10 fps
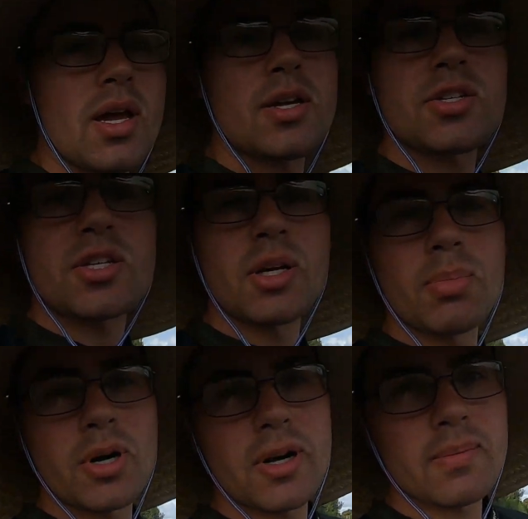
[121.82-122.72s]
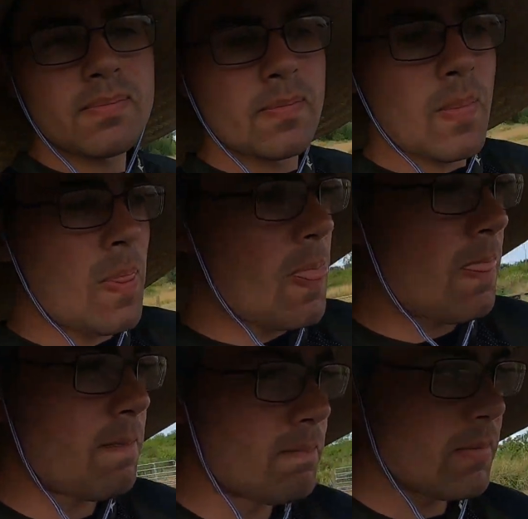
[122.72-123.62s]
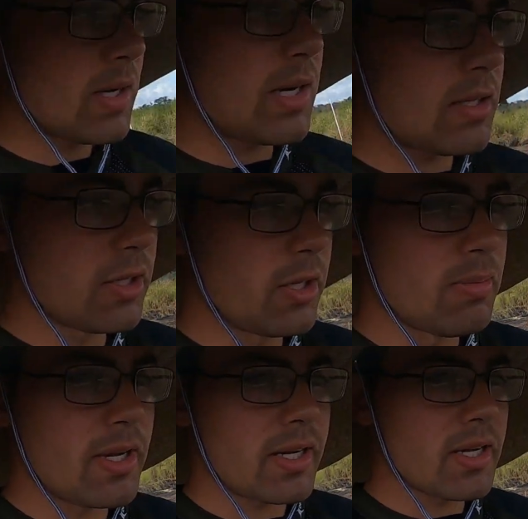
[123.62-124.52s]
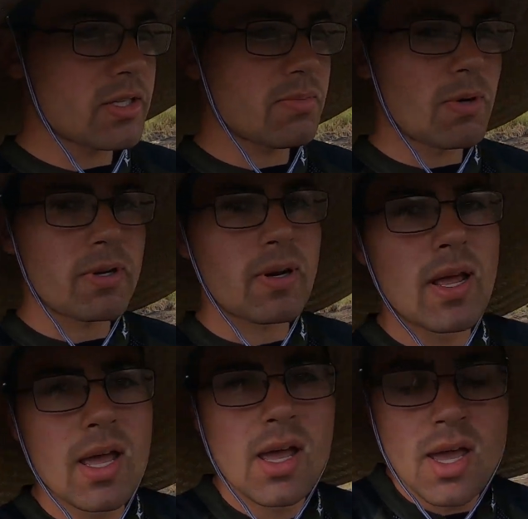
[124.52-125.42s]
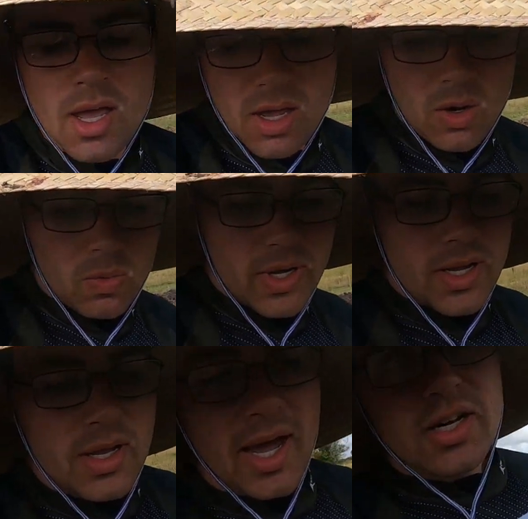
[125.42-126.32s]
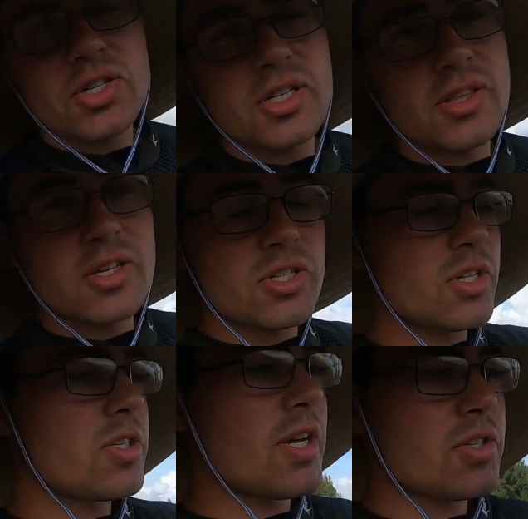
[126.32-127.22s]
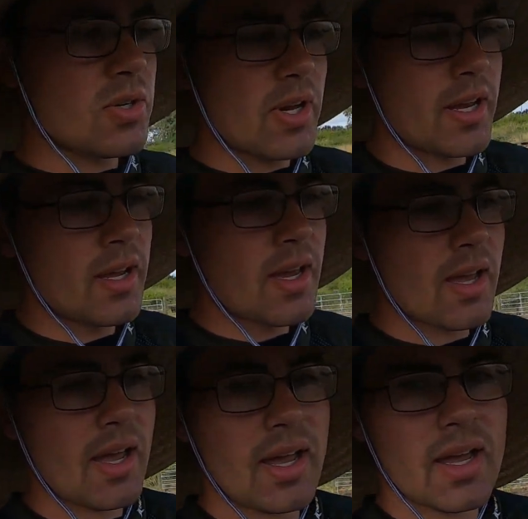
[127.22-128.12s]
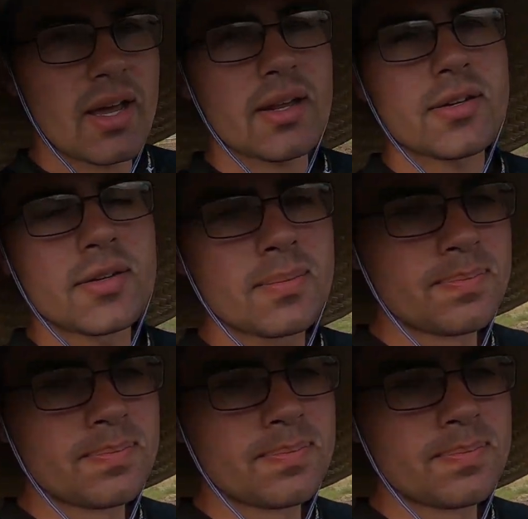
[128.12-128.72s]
It's still burning, a little bit I guess, smoking. We actually did this just yesterday, and